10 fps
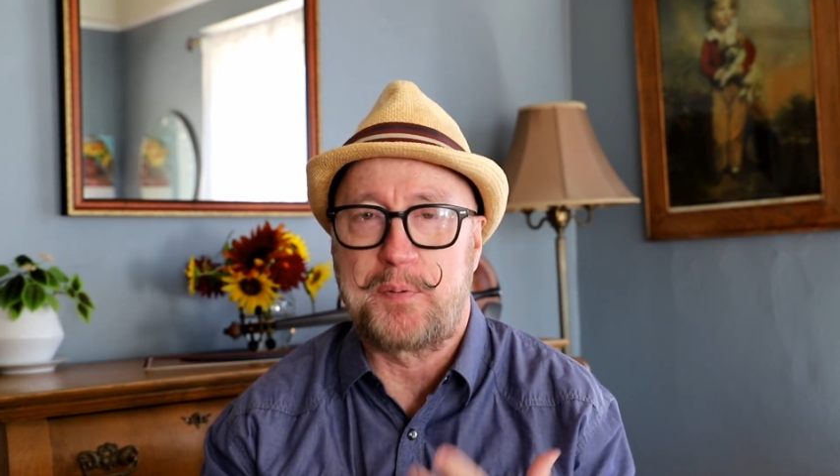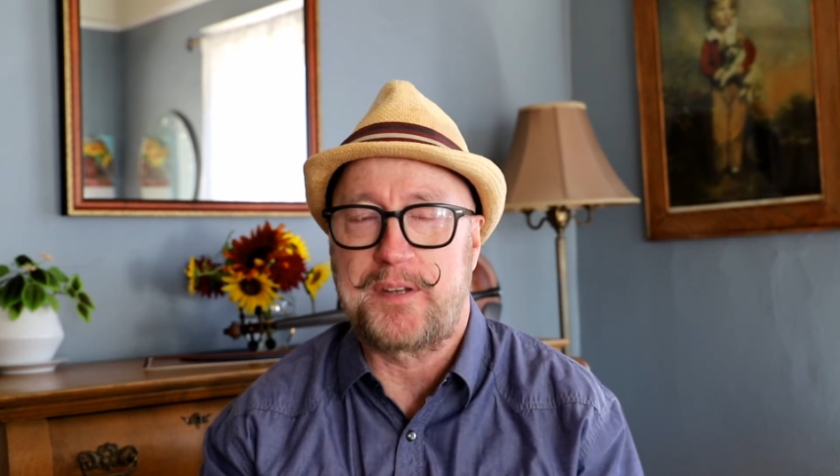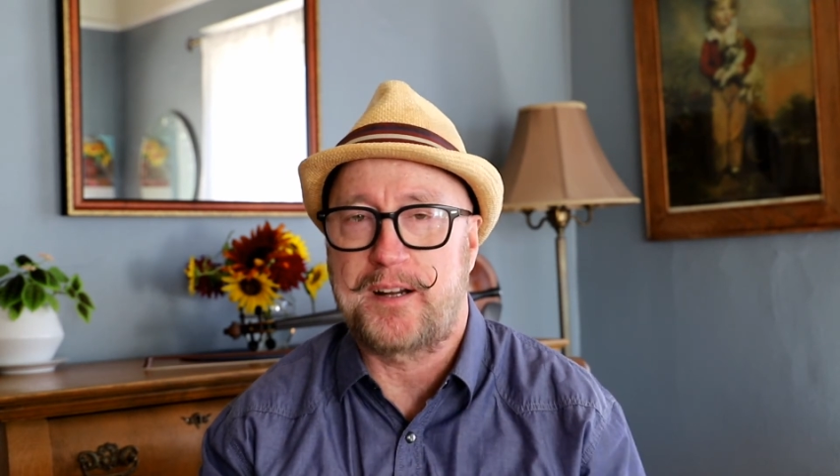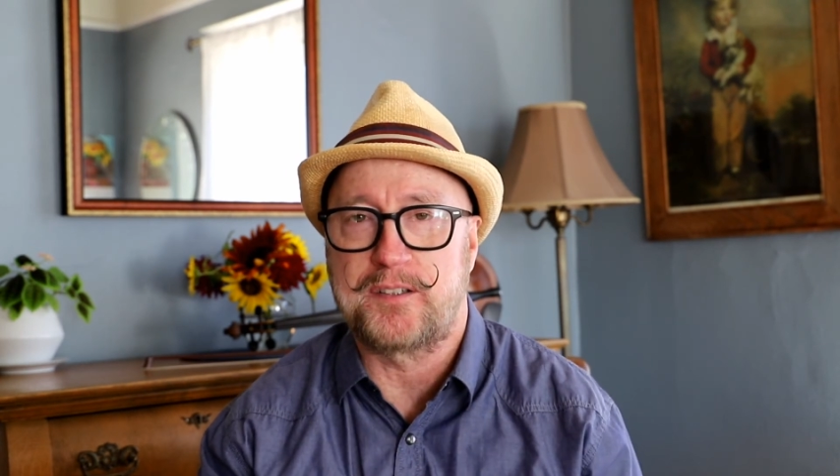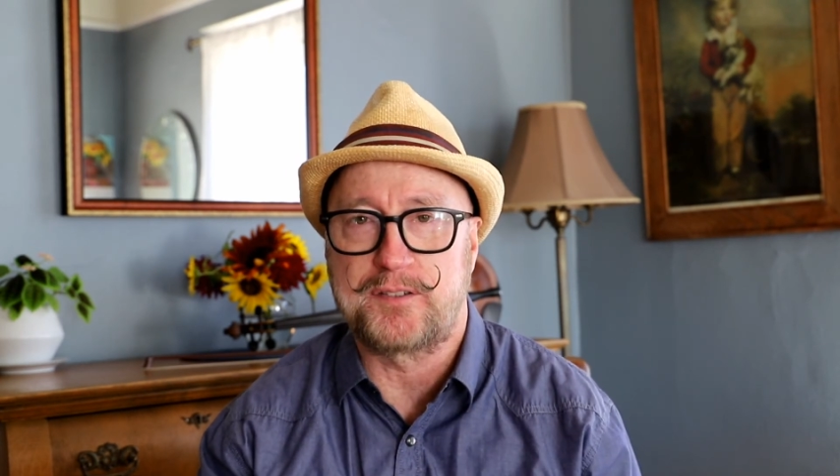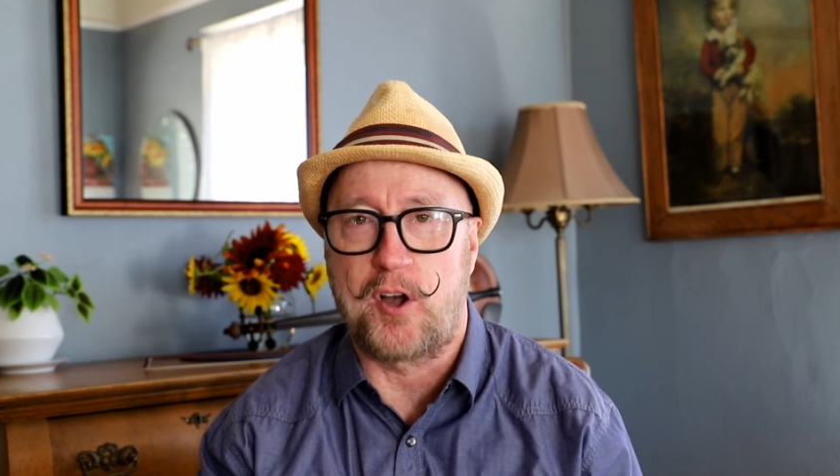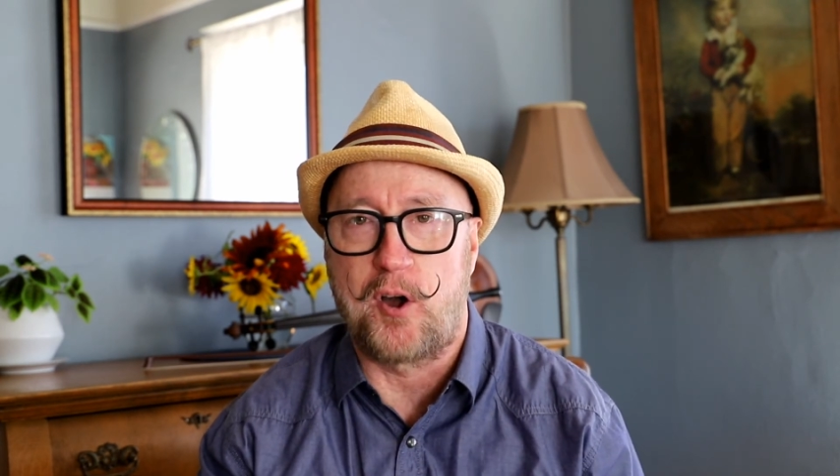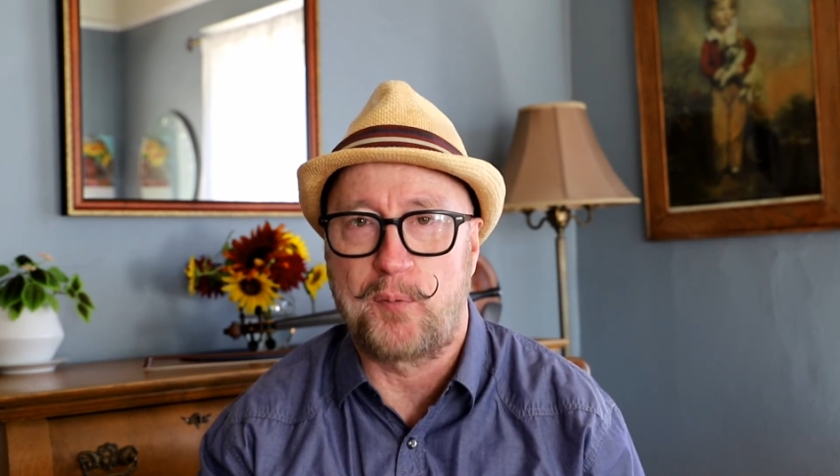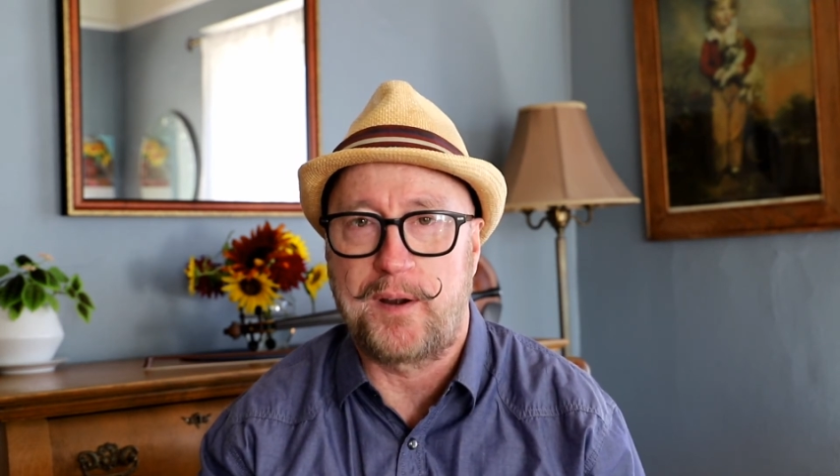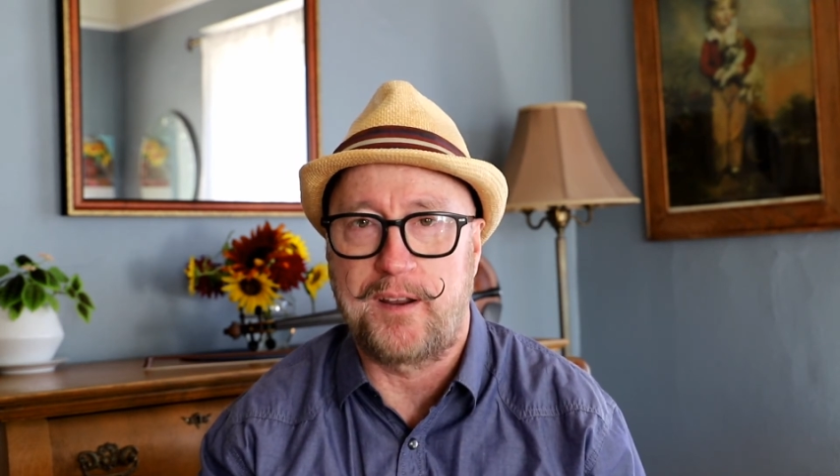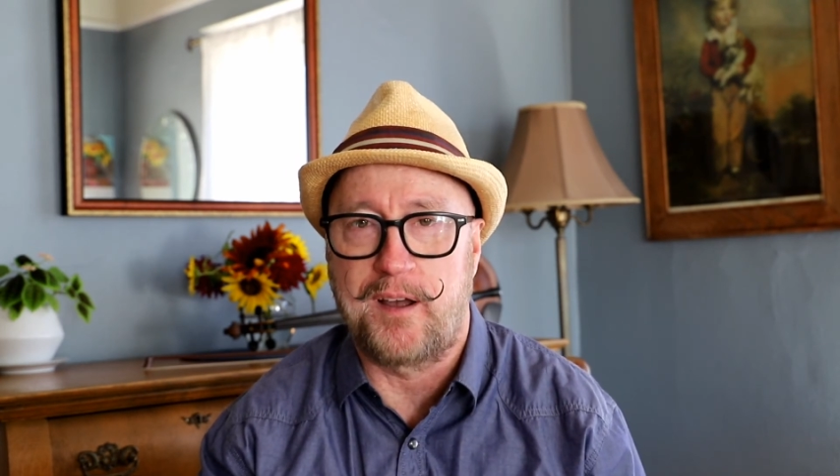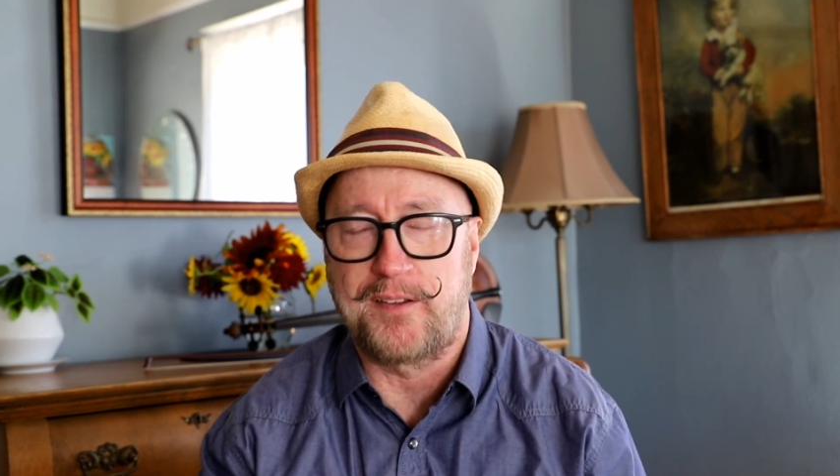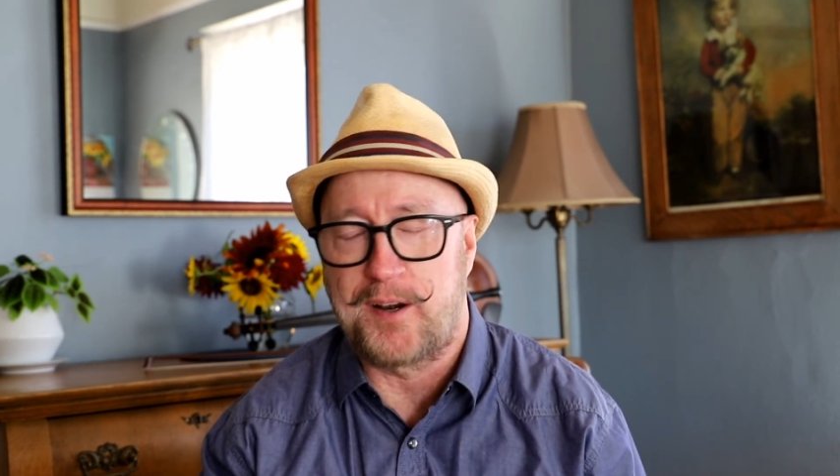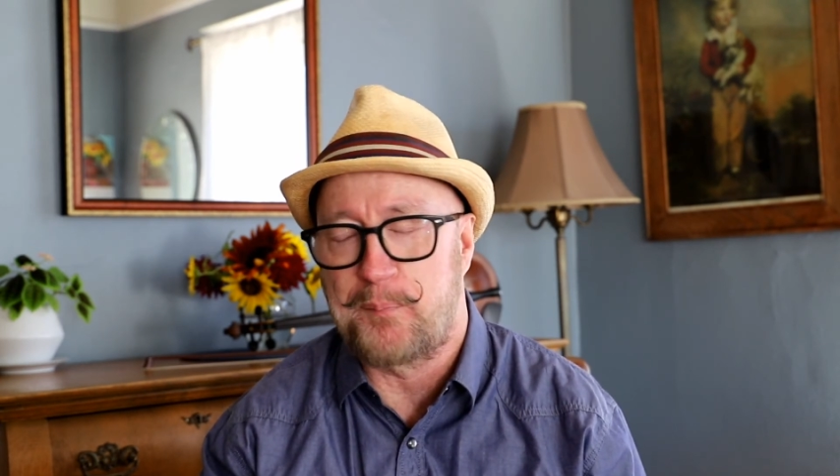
protectors already on there,